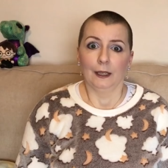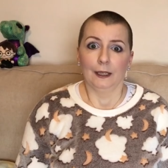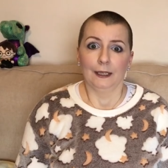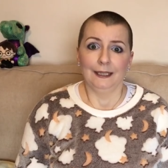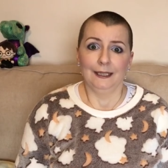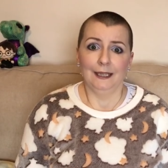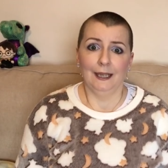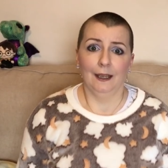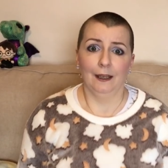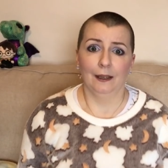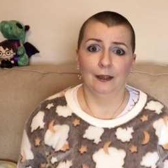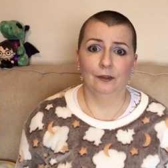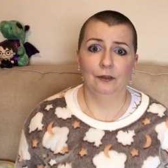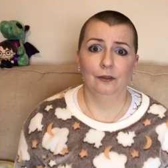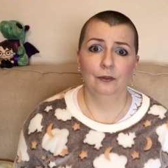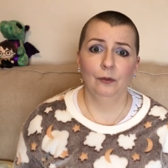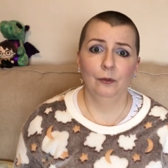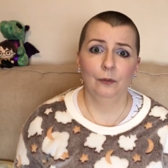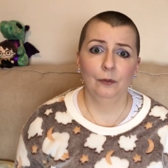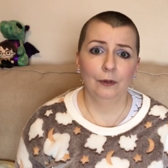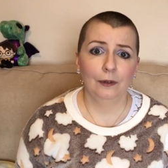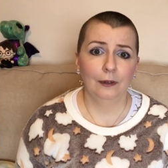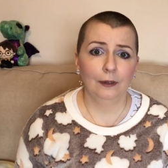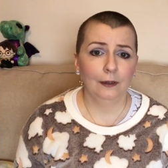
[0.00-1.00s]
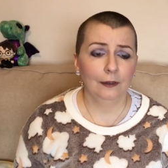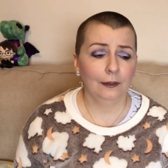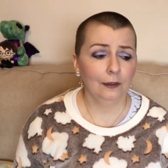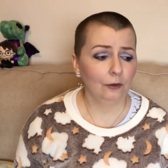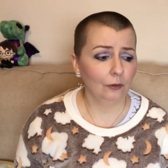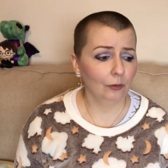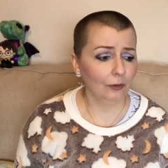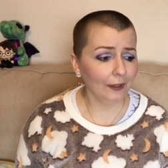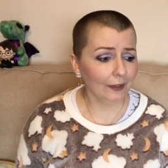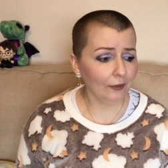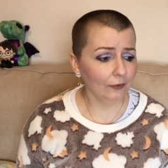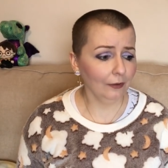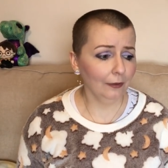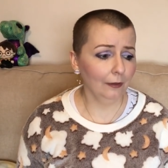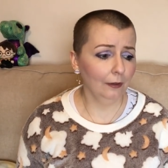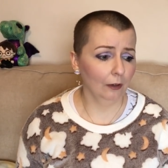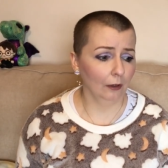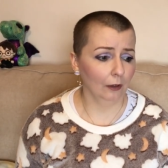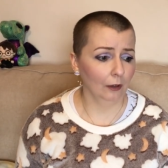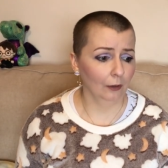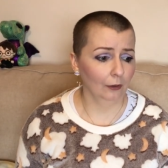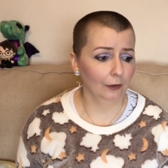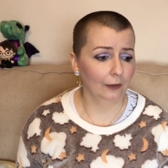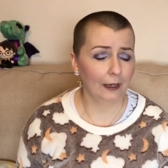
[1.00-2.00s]
Yeah, so the crazy
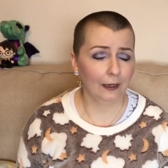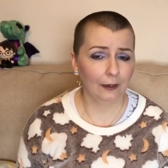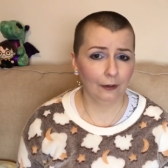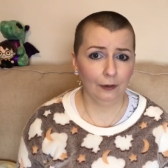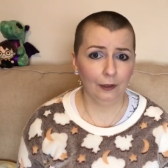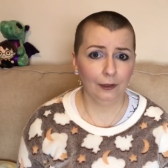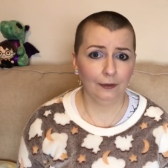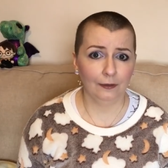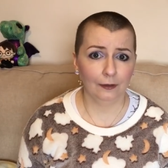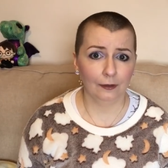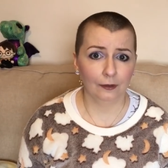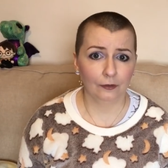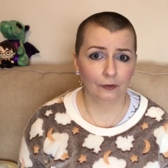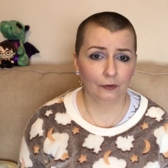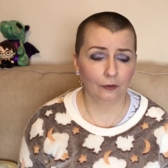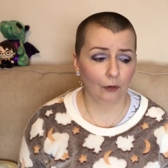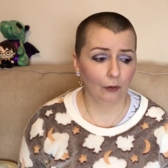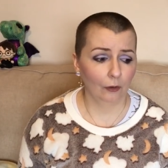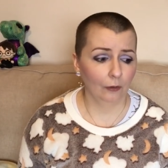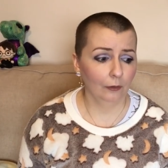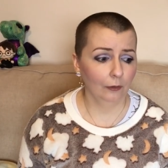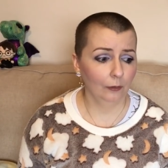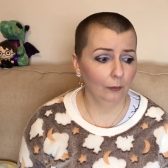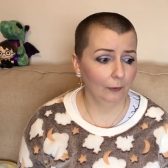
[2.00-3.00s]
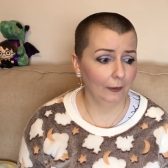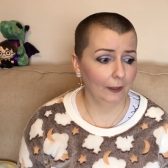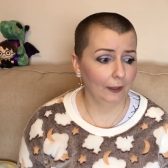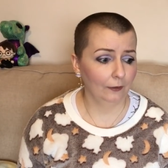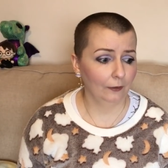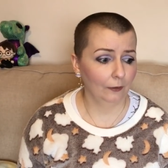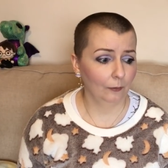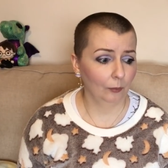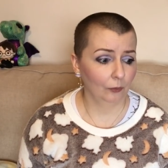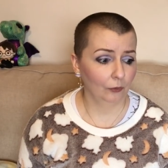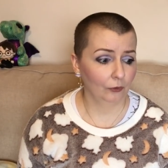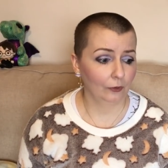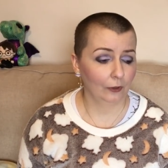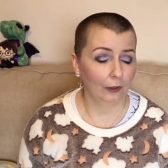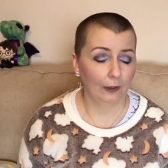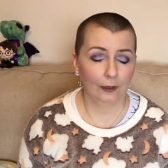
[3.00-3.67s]
girl carried this all the way to the post.